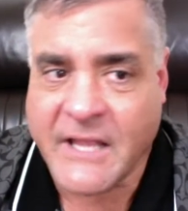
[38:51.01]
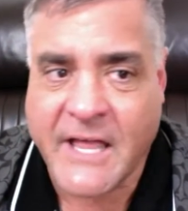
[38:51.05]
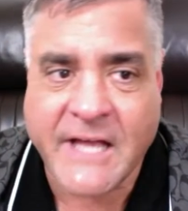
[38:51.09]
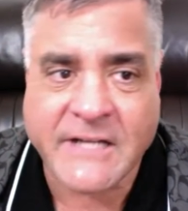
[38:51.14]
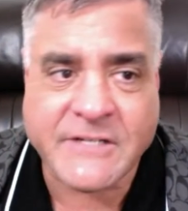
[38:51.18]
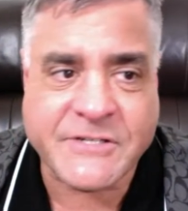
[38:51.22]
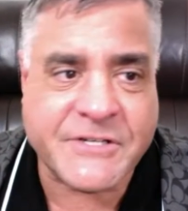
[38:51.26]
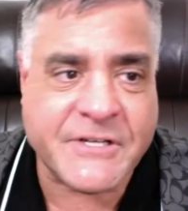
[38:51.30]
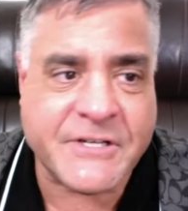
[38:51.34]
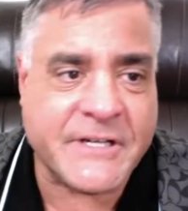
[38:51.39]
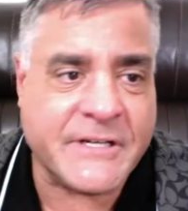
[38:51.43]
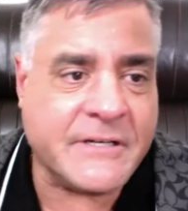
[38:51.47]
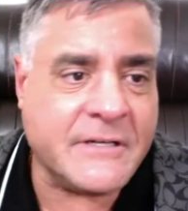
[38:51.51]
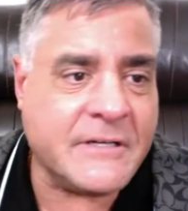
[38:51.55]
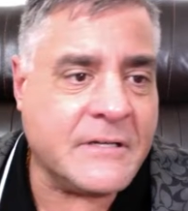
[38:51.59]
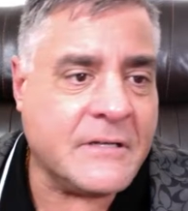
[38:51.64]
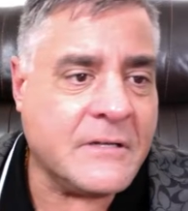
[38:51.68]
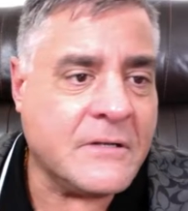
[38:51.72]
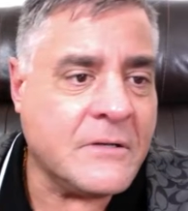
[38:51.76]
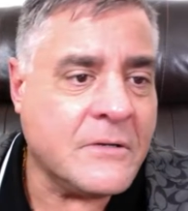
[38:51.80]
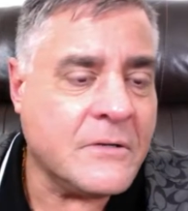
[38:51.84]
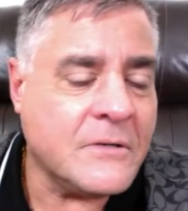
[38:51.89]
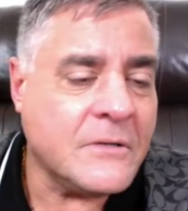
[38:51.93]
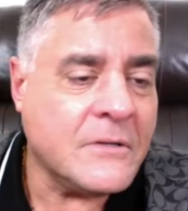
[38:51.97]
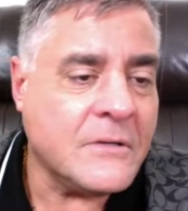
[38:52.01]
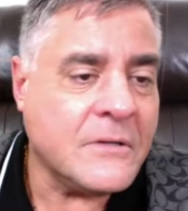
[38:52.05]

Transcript: legend